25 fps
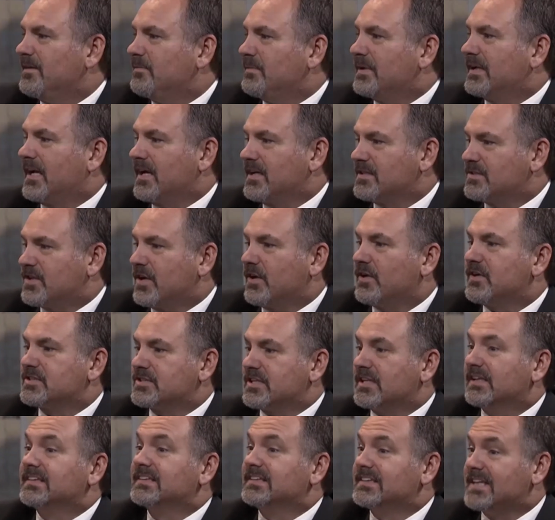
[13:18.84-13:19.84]
because there is
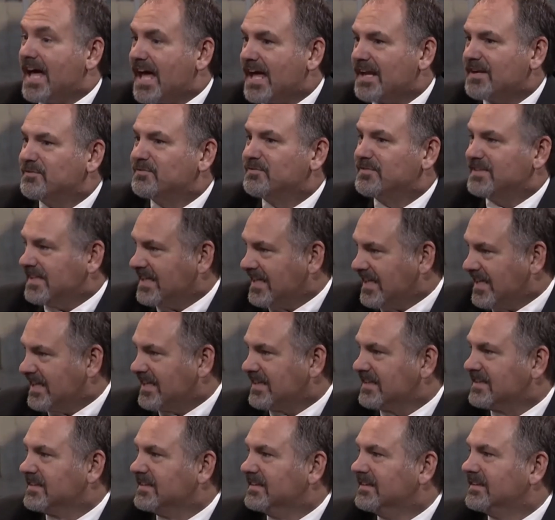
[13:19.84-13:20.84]
a lot of
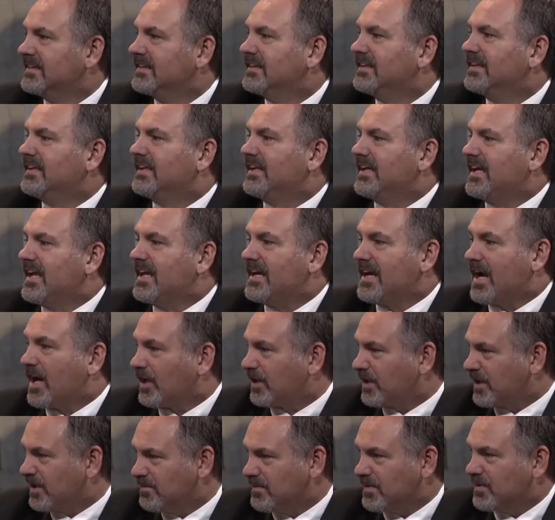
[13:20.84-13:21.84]
need in our
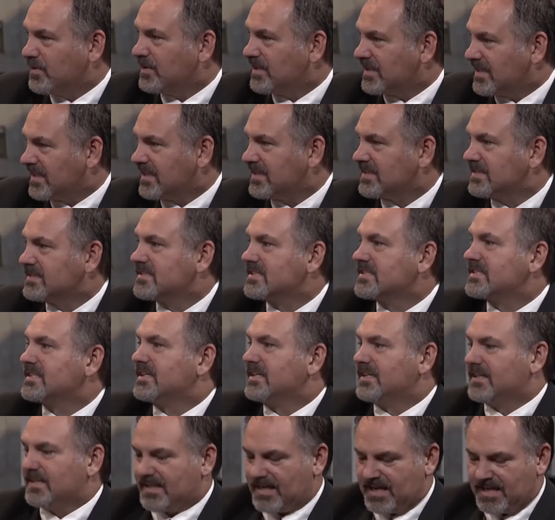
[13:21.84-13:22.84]
communities,
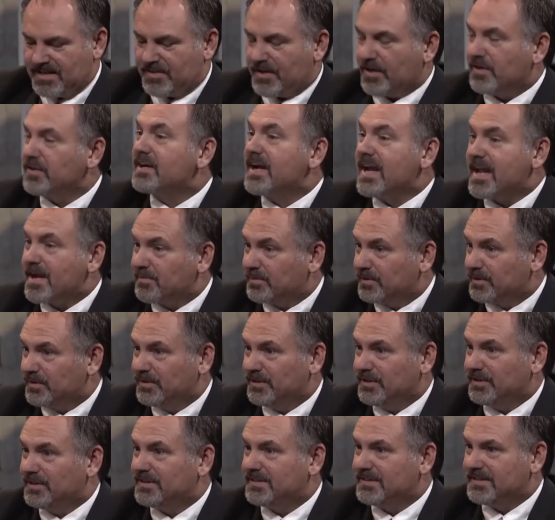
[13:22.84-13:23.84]
in their
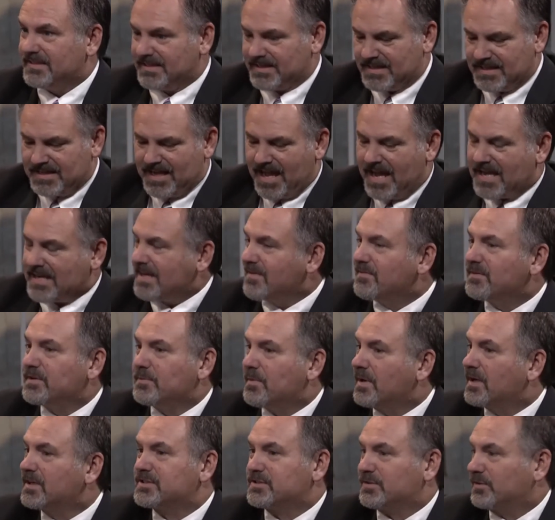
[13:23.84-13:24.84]
neighborhood, and even
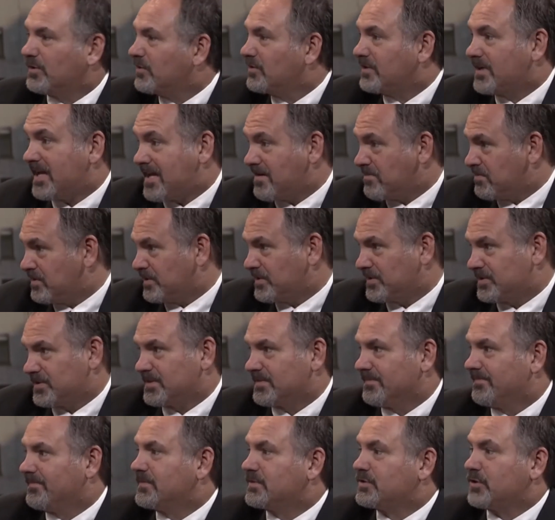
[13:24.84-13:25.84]
amongst their own neighbors.
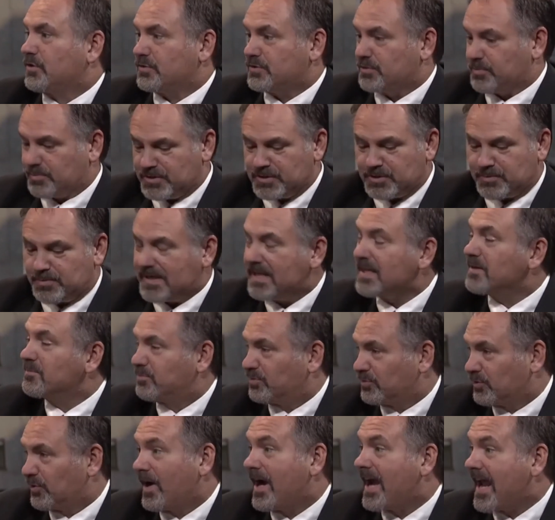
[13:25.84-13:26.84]
So just begin
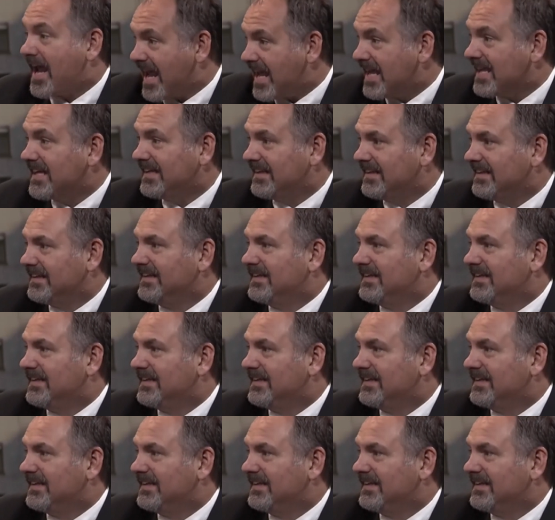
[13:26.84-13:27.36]
praying